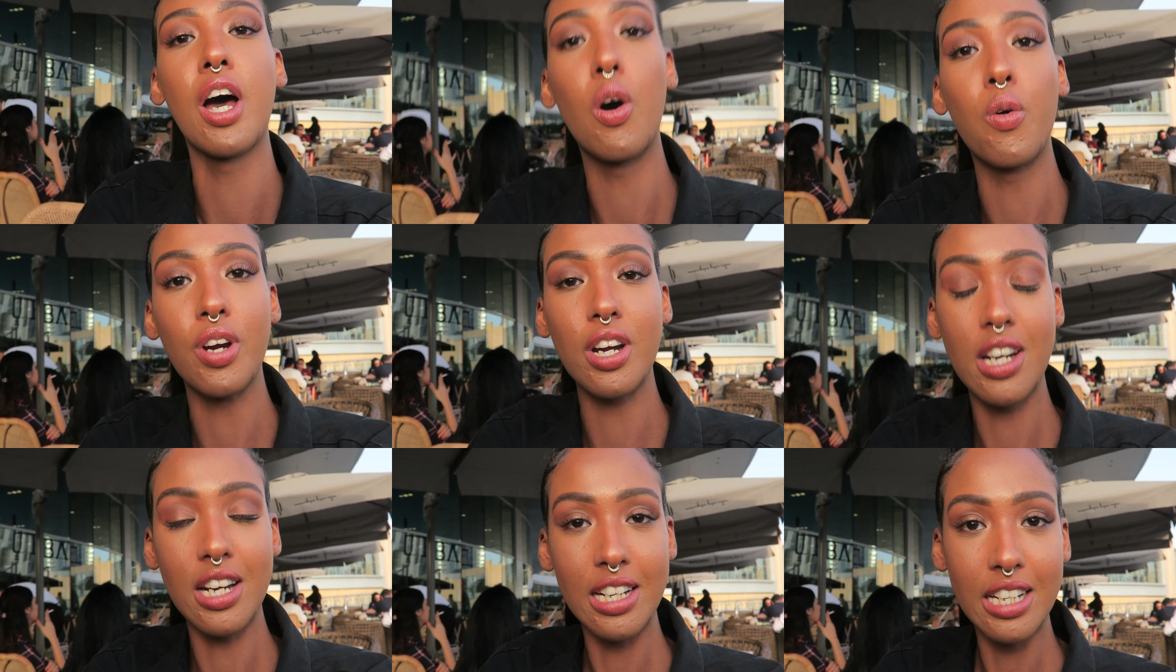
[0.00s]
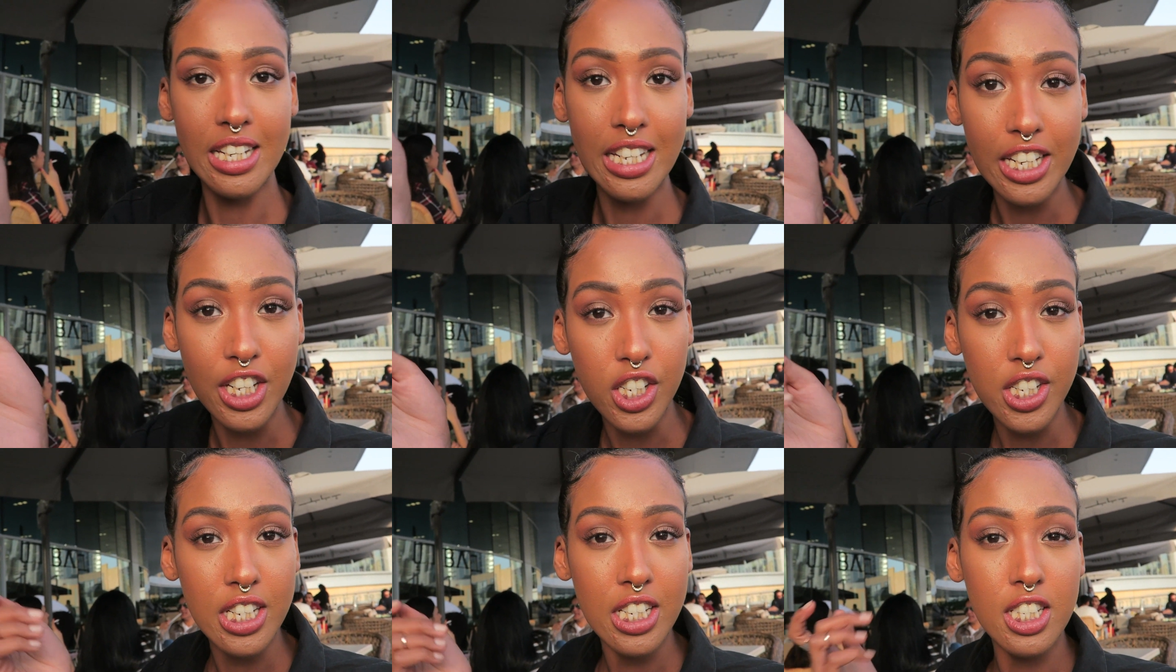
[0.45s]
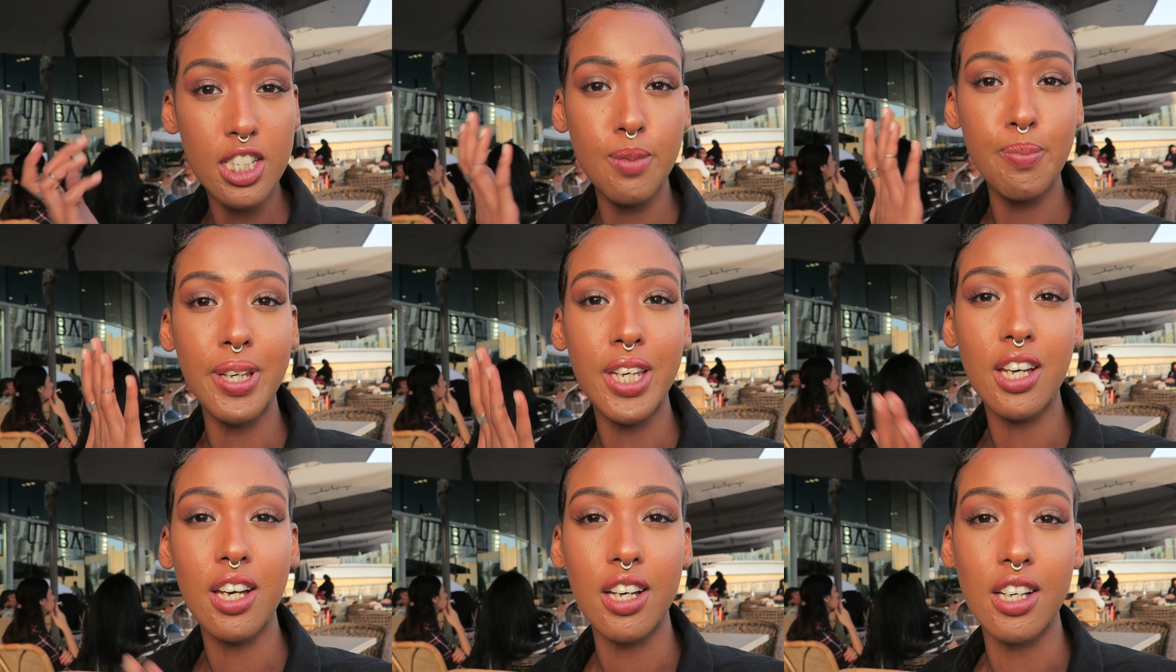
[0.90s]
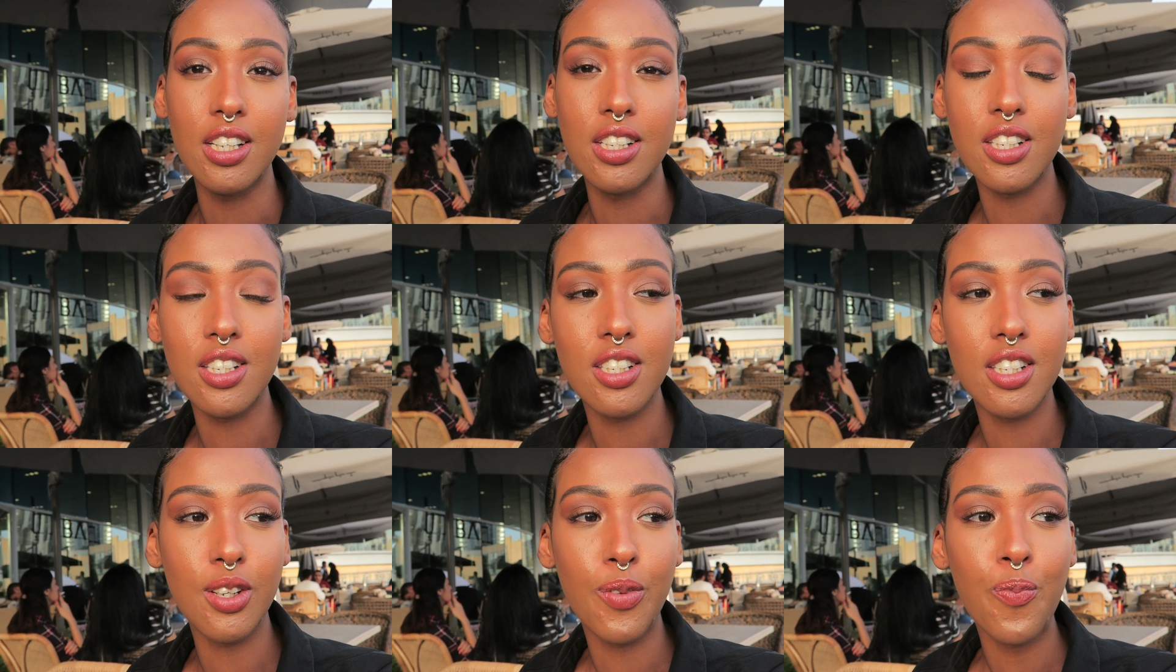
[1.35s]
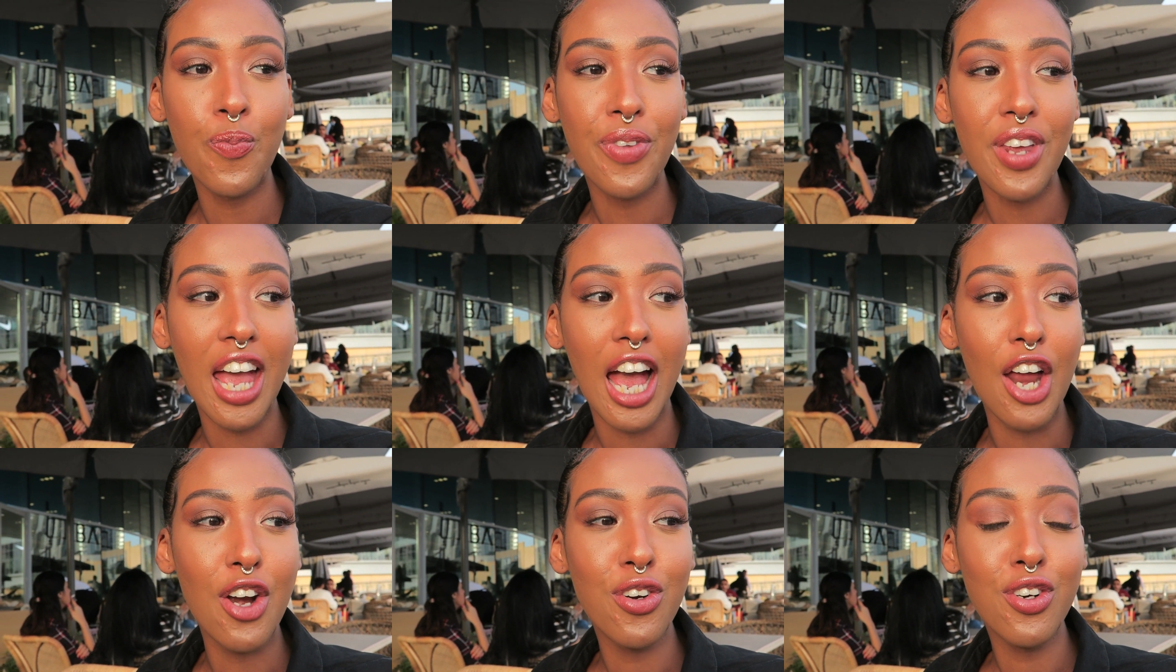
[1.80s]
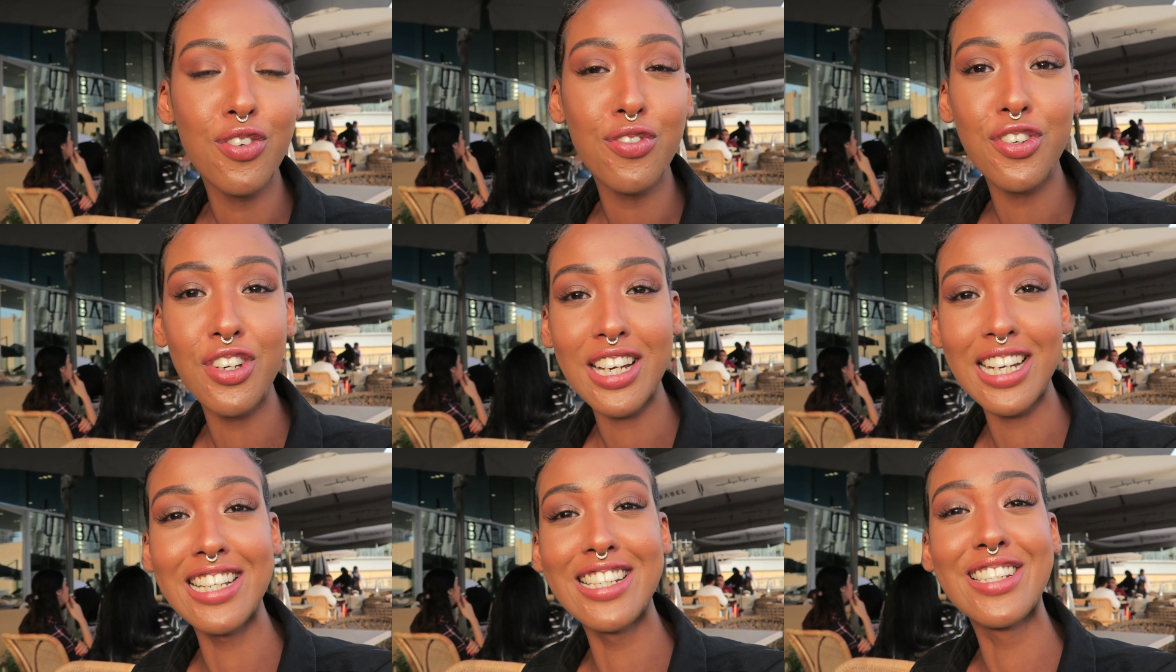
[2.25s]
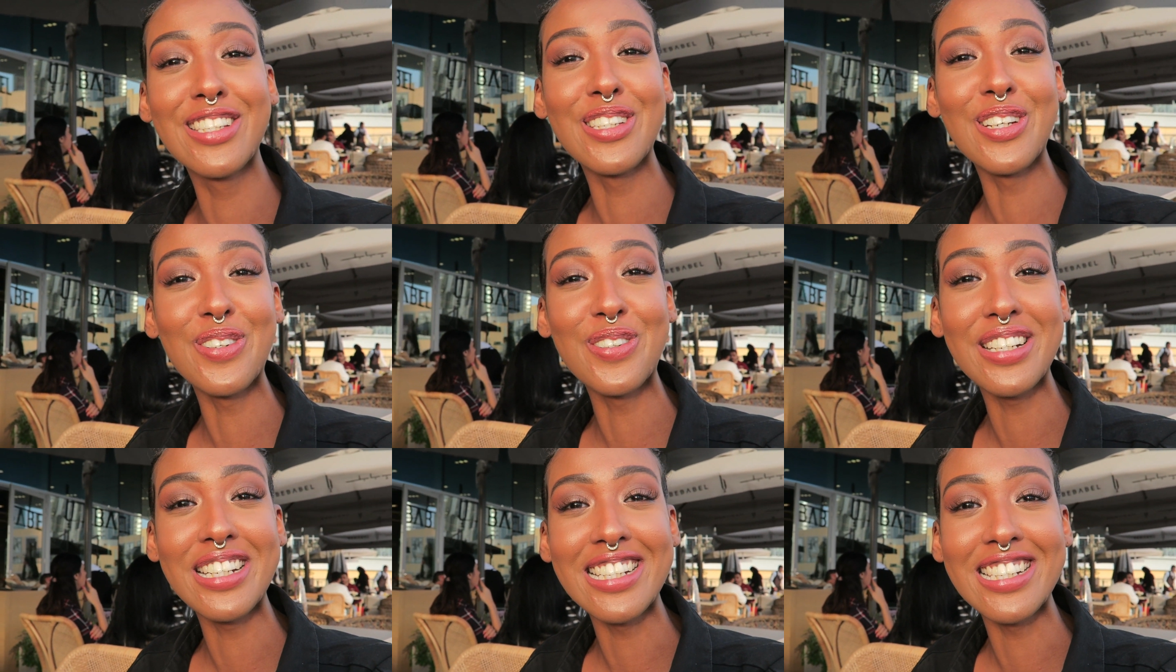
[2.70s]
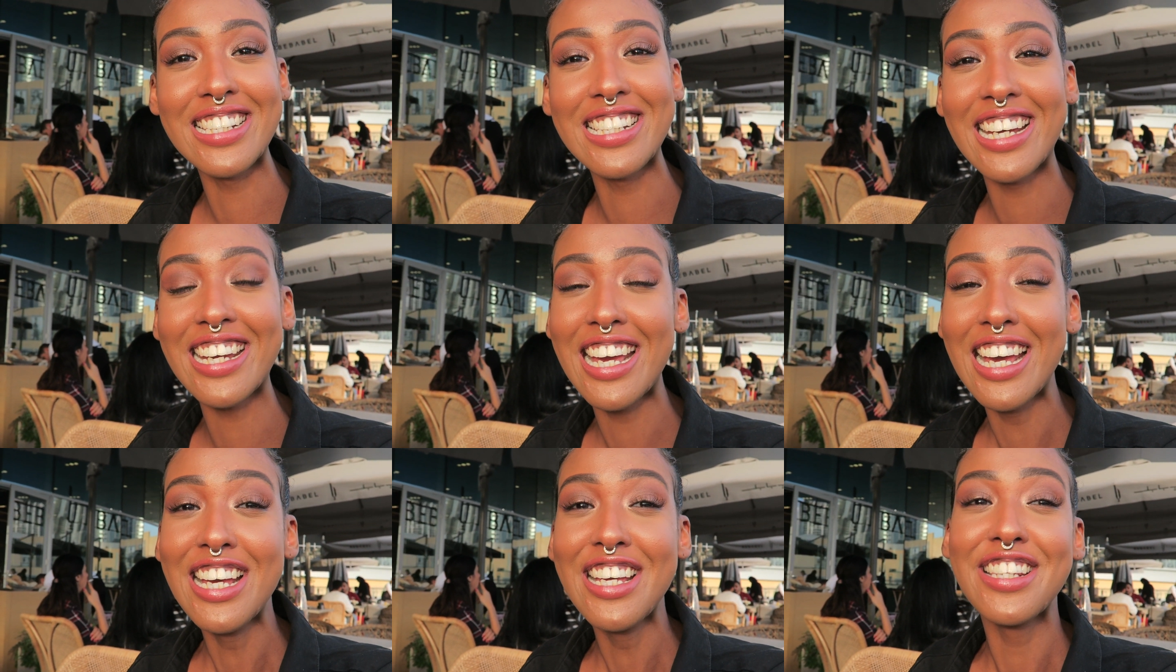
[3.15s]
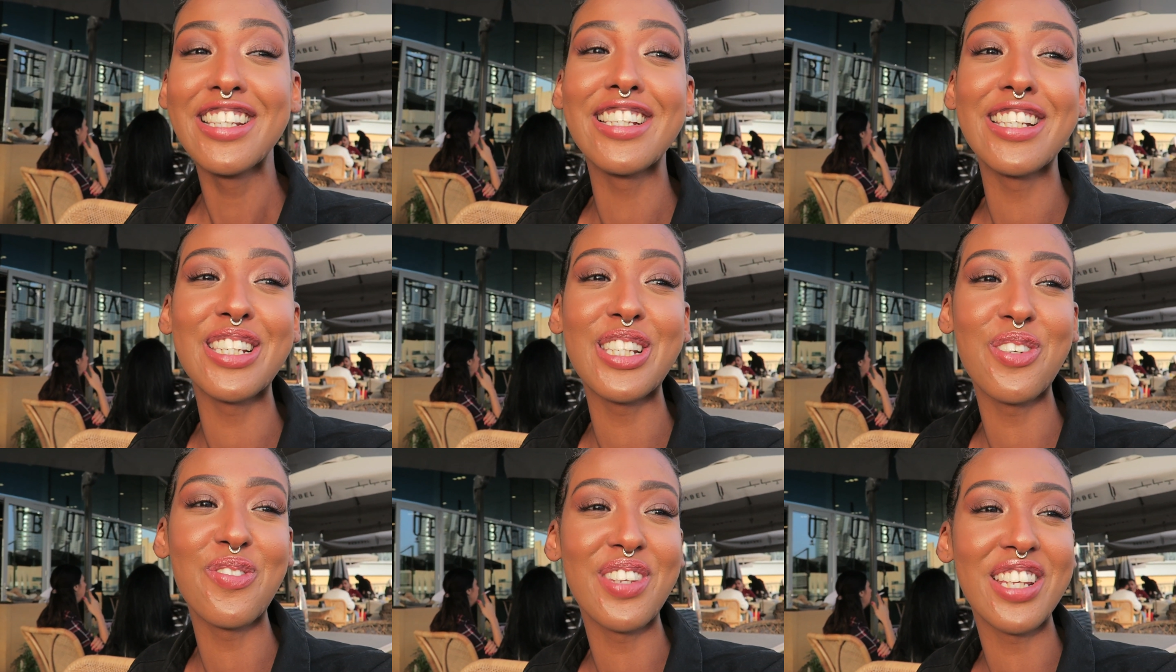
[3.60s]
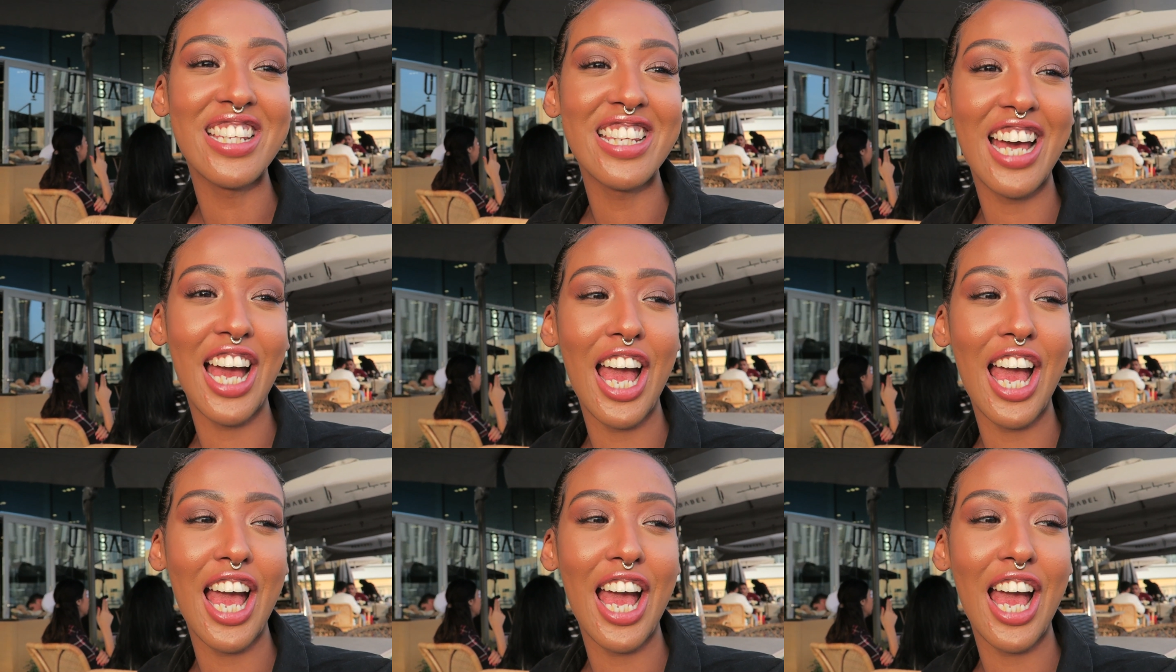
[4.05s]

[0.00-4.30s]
Not wearing any earrings because I don't know if you guys noticed, like, this is something